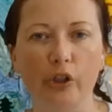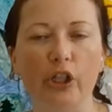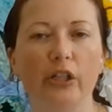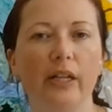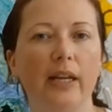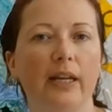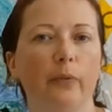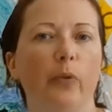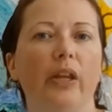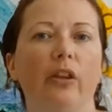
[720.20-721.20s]
good. They
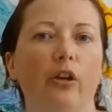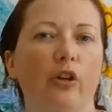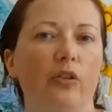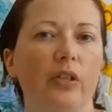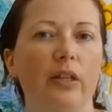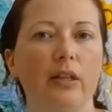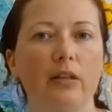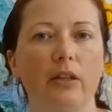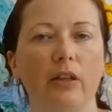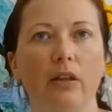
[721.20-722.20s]
withered,
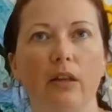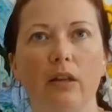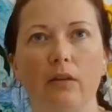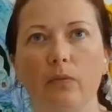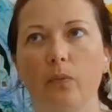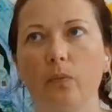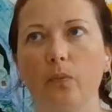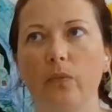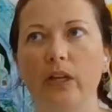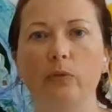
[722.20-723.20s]

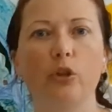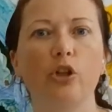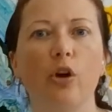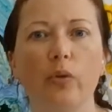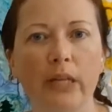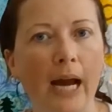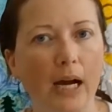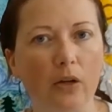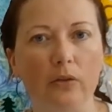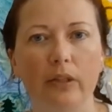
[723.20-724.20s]
they were choked
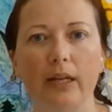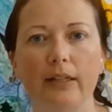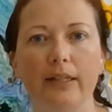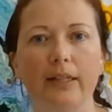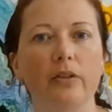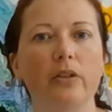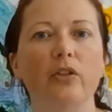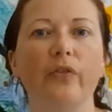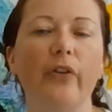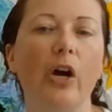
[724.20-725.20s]
out, they didn't
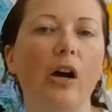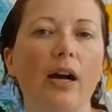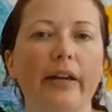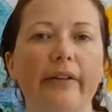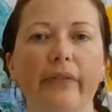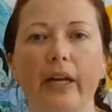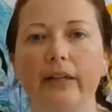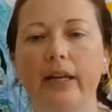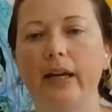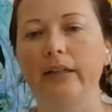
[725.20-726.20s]
survive.
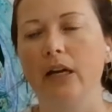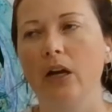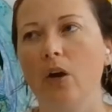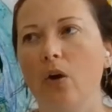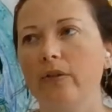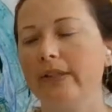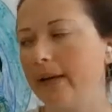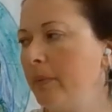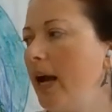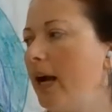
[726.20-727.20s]
And yet
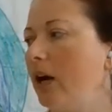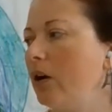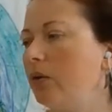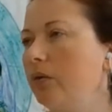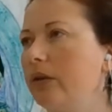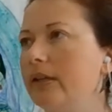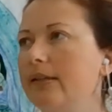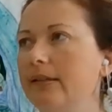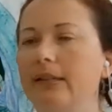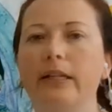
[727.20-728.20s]
somehow this
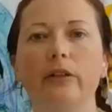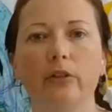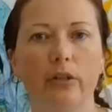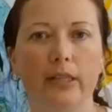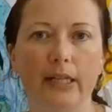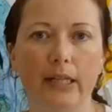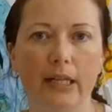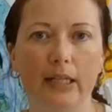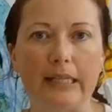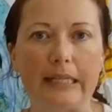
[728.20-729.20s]
cedar
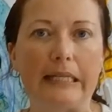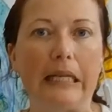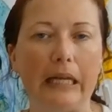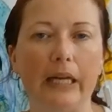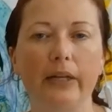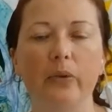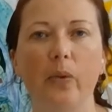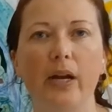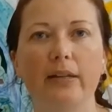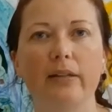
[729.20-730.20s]
seedling
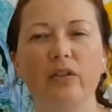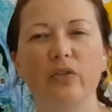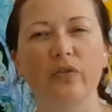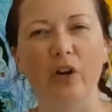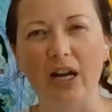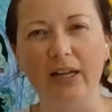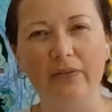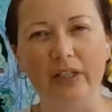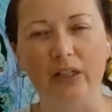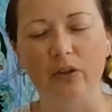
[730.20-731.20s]
was
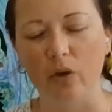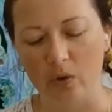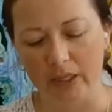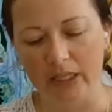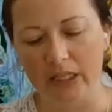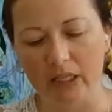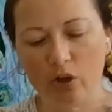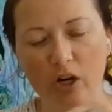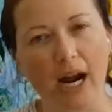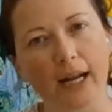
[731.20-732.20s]
surviving, growing in a
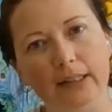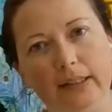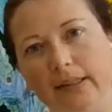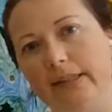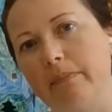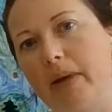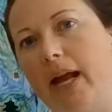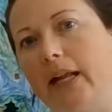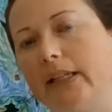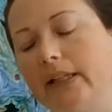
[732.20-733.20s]
crack in
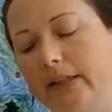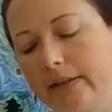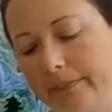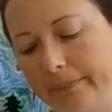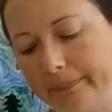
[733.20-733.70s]
cement.